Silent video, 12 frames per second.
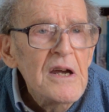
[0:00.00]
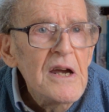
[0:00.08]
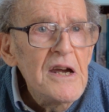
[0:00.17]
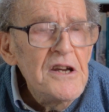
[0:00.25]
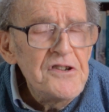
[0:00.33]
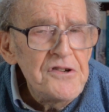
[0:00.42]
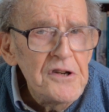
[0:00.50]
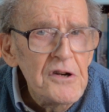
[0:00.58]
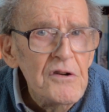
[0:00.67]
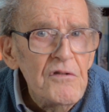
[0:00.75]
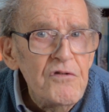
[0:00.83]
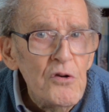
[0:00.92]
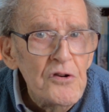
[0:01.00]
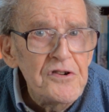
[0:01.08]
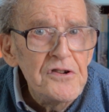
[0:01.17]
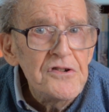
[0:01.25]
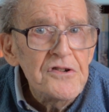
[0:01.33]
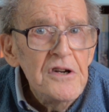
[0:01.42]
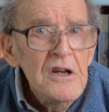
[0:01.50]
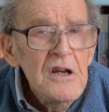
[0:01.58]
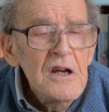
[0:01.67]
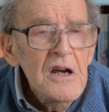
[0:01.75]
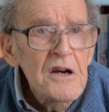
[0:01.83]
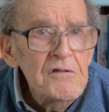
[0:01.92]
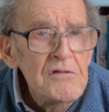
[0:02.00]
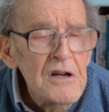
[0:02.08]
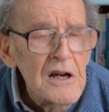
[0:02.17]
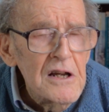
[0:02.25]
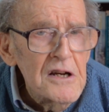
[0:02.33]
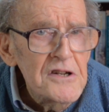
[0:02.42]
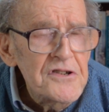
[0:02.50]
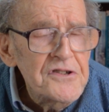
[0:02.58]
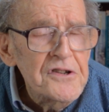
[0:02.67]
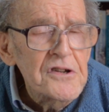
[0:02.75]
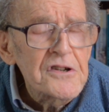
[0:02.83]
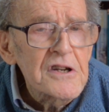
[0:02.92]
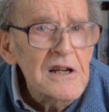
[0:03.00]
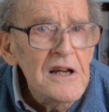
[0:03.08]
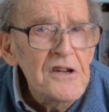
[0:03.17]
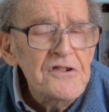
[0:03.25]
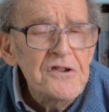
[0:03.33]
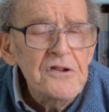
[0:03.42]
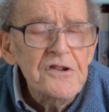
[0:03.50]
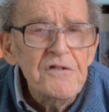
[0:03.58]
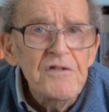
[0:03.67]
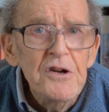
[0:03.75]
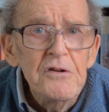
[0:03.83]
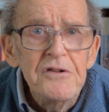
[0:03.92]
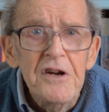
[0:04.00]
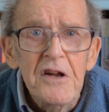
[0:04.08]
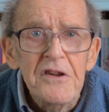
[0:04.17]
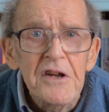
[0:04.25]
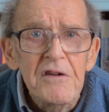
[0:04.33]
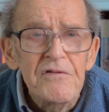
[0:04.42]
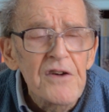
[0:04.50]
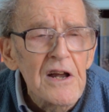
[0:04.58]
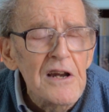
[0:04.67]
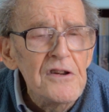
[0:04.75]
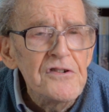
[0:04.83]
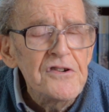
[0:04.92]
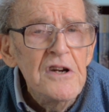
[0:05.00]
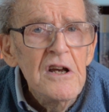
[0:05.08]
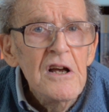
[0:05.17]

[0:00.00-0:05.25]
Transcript: 1840s had realized that glaciers flowed down their valleys